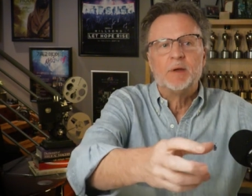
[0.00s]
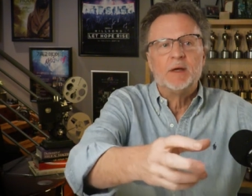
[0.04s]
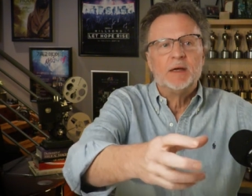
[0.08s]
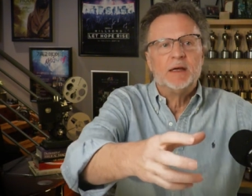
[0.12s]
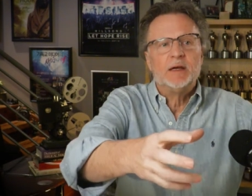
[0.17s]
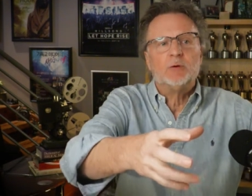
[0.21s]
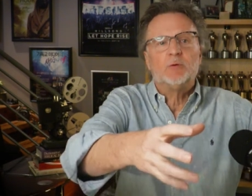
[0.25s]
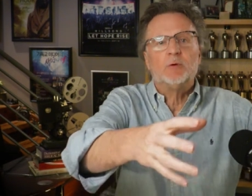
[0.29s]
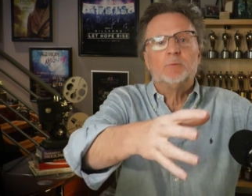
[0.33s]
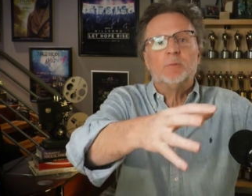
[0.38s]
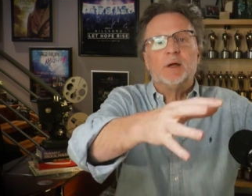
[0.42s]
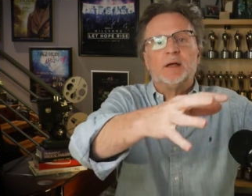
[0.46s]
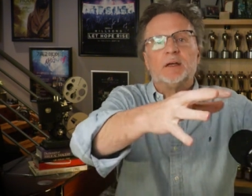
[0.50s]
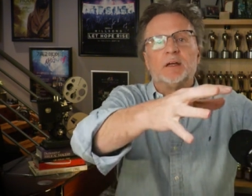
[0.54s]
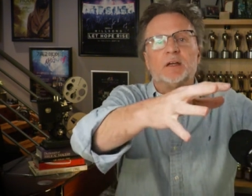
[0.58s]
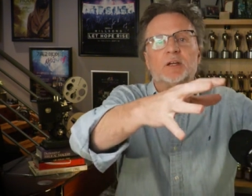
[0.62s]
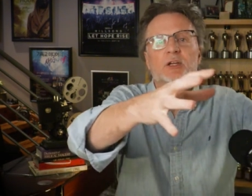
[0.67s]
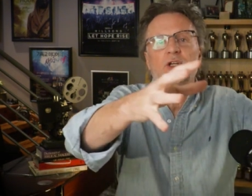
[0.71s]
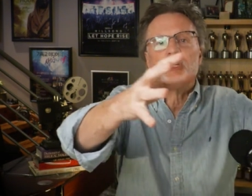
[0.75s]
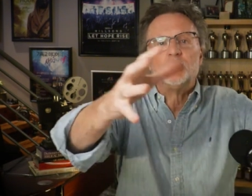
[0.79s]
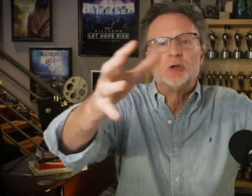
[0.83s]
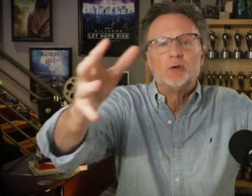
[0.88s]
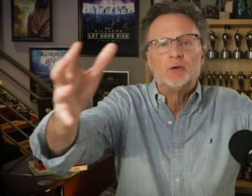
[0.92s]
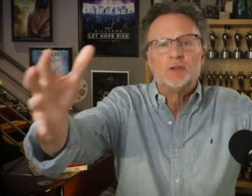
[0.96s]
It would make a
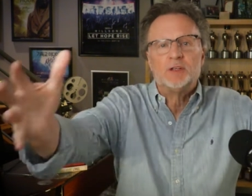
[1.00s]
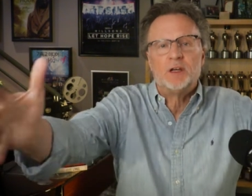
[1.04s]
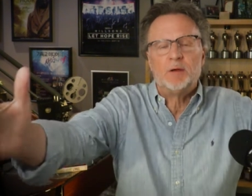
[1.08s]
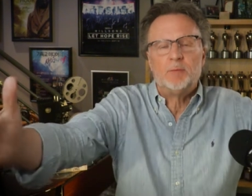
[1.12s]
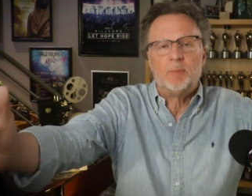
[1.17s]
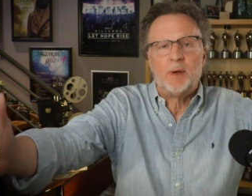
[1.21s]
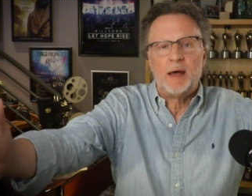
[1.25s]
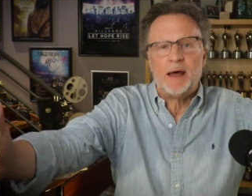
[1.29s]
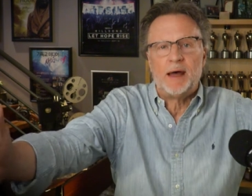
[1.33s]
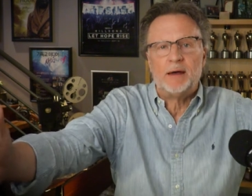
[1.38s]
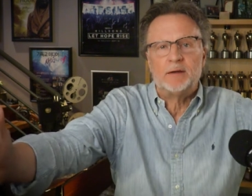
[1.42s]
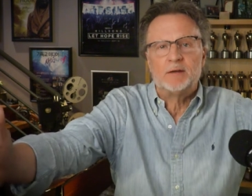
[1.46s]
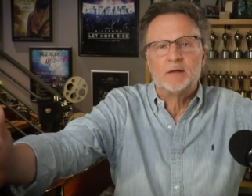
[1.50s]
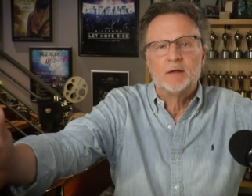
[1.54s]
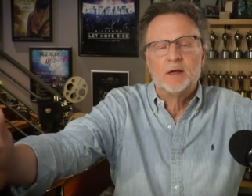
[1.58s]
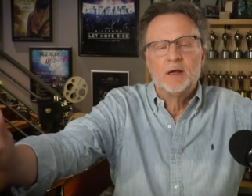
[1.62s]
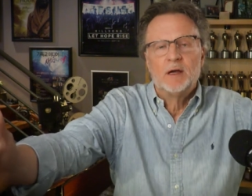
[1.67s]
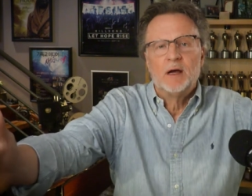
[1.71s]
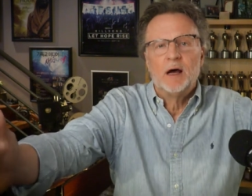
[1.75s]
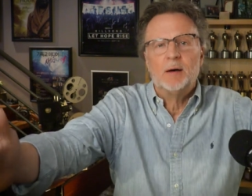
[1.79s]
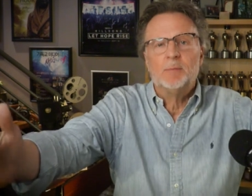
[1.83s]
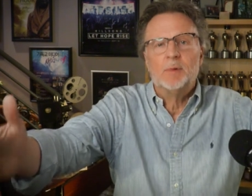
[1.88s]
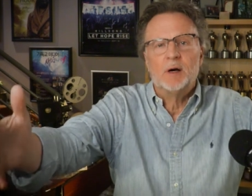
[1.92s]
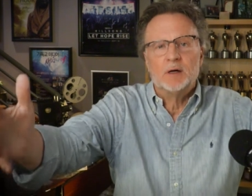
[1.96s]
huge impact
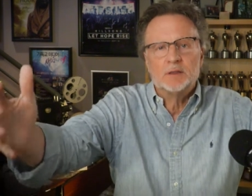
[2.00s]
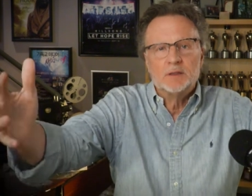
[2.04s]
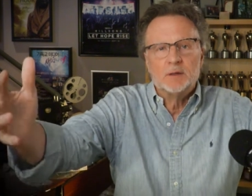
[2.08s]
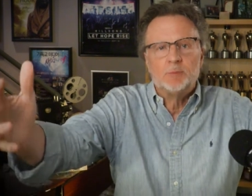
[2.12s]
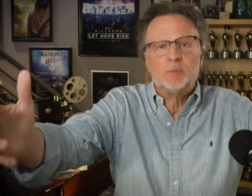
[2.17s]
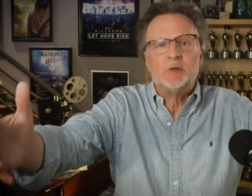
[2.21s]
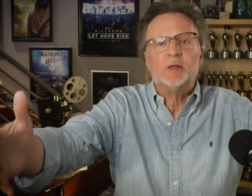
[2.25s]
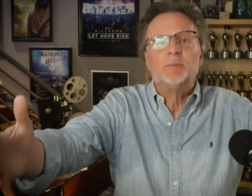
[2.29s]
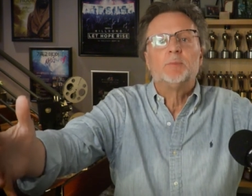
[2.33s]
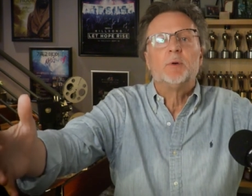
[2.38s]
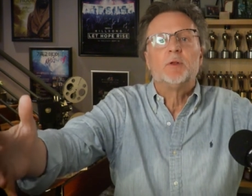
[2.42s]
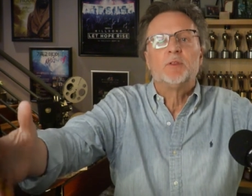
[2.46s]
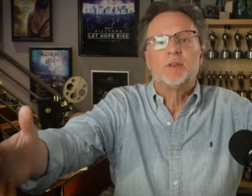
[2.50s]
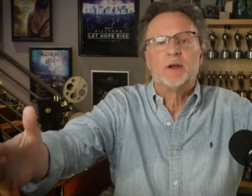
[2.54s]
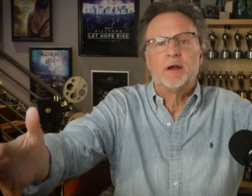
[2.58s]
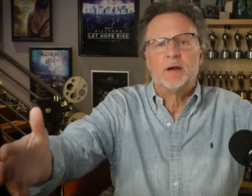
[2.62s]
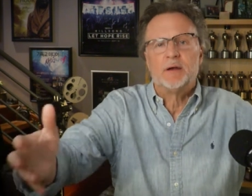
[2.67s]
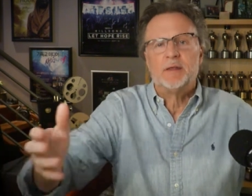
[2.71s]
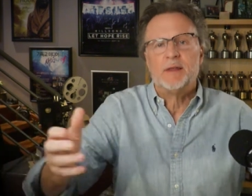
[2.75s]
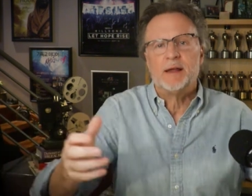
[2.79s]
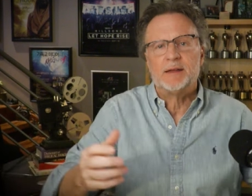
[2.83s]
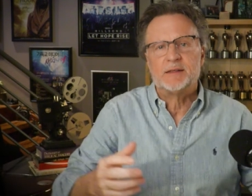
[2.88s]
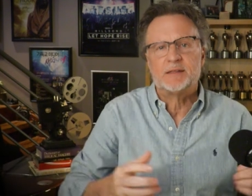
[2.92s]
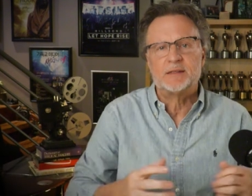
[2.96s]
among the people there
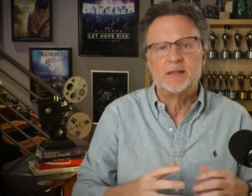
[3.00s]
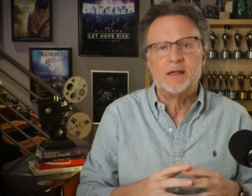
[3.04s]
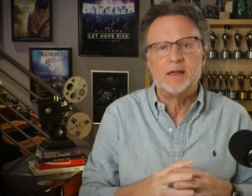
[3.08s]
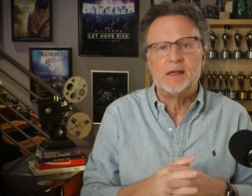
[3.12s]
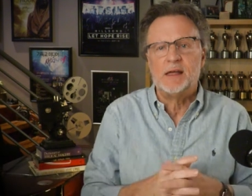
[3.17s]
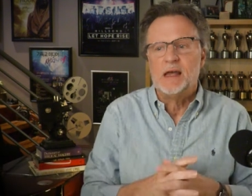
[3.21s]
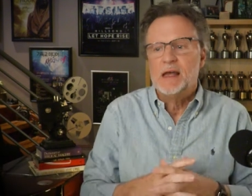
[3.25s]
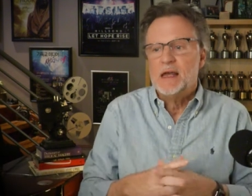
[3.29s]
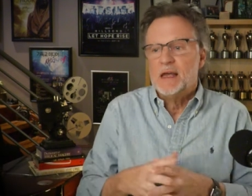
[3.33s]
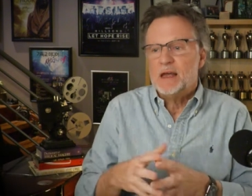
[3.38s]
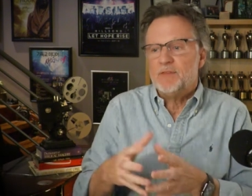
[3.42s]
in that city.